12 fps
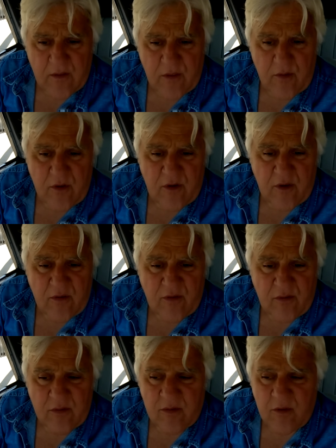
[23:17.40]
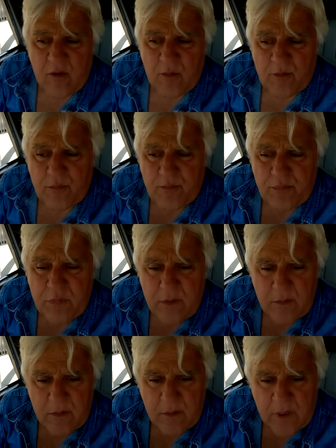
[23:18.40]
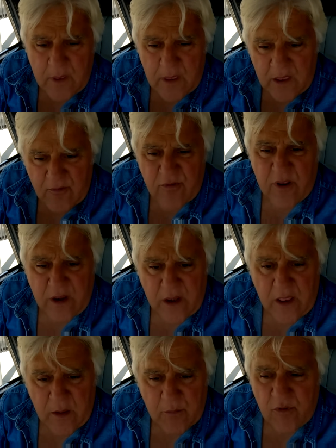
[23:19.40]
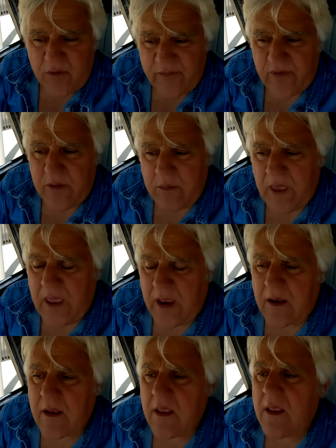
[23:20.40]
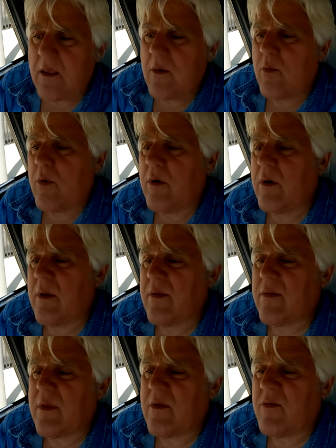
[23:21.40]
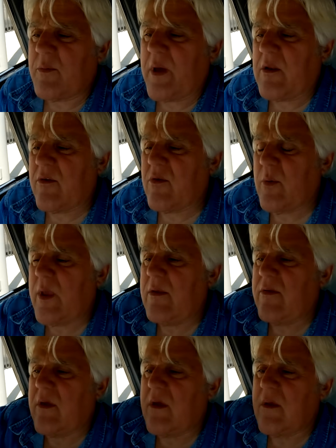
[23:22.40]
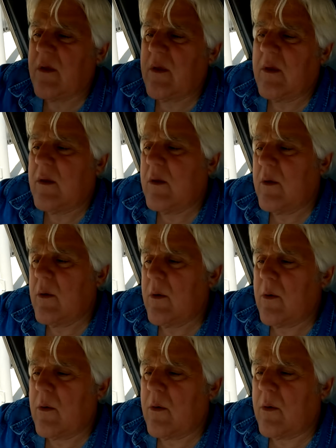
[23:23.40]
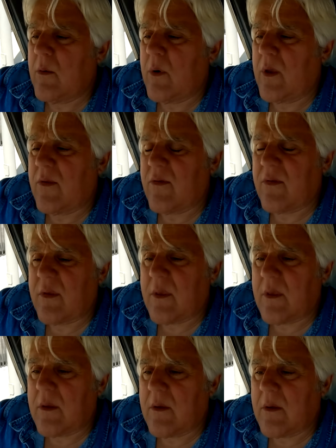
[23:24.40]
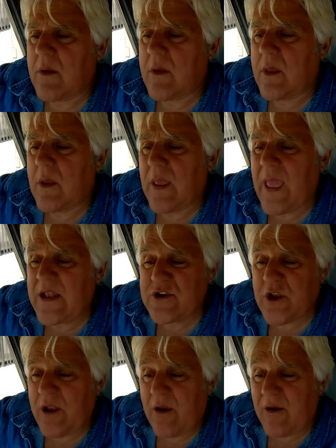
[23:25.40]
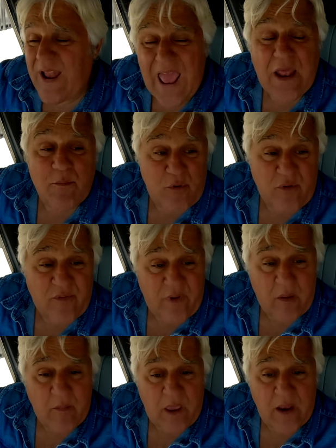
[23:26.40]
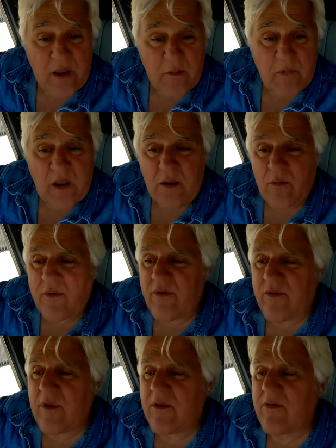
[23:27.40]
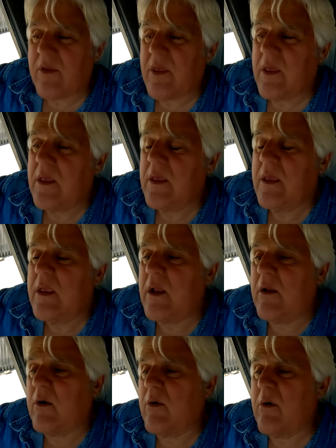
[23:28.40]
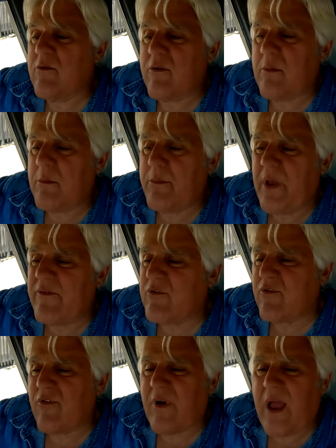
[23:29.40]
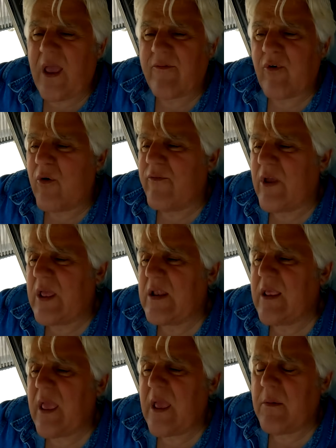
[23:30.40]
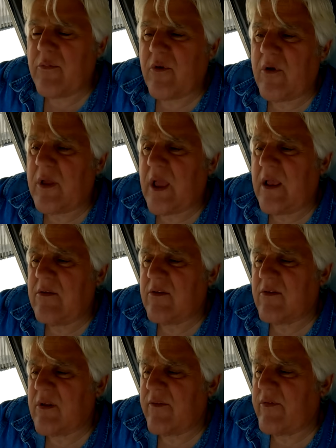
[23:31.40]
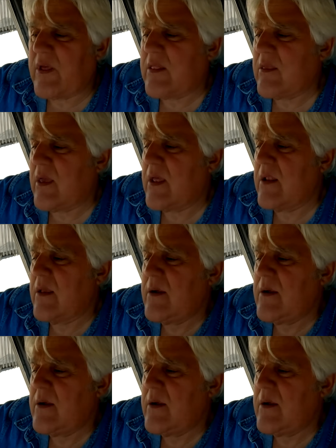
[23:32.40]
They were just so intricately and beautifully made, whereas Hispano-Suiza was engineered and beautifully made. I mean, it was just, you know, bevel drive, overhead cams, all kinds of stuff like that.